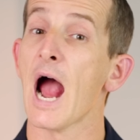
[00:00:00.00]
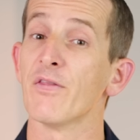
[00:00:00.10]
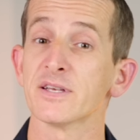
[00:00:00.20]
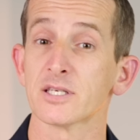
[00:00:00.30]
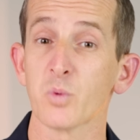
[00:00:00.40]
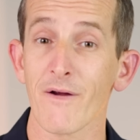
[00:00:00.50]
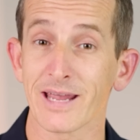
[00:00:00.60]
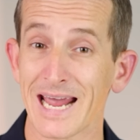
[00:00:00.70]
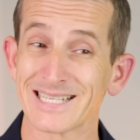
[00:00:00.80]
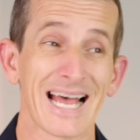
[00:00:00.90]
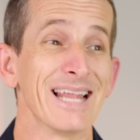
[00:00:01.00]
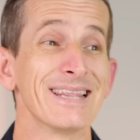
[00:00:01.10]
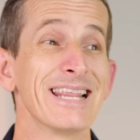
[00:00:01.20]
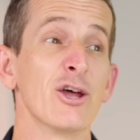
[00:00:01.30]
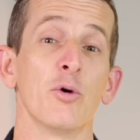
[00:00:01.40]
And this is where it gets a
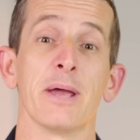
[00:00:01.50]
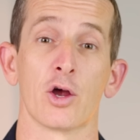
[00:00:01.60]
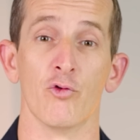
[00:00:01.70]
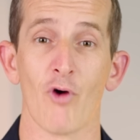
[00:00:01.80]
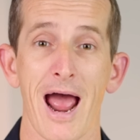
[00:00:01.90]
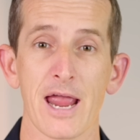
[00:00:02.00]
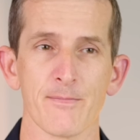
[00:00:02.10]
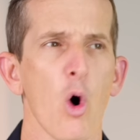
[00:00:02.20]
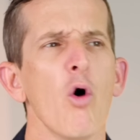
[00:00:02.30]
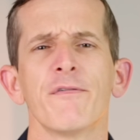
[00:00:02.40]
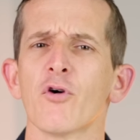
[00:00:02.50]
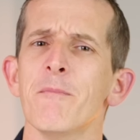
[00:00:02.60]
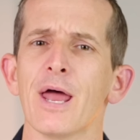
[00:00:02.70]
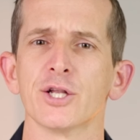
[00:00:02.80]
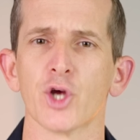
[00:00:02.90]
little bit grey, or for a
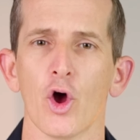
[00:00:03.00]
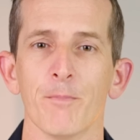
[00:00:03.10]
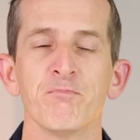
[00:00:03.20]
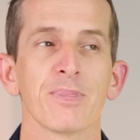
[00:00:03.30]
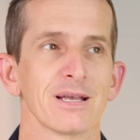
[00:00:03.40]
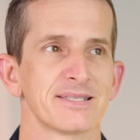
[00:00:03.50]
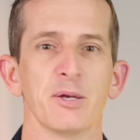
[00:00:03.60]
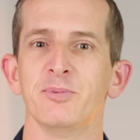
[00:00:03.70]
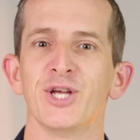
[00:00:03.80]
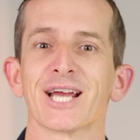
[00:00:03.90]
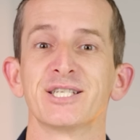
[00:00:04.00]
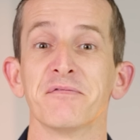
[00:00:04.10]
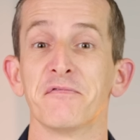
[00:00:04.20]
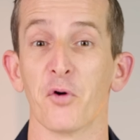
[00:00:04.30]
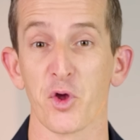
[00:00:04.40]
better term,
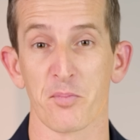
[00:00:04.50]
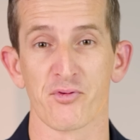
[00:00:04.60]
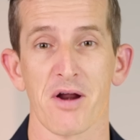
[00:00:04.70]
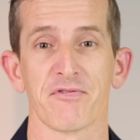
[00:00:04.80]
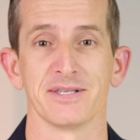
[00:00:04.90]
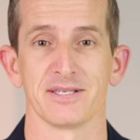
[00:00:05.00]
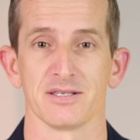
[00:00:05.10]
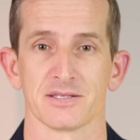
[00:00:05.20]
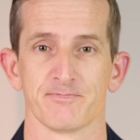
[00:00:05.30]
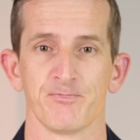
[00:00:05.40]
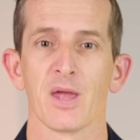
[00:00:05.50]
subjective for your preferences.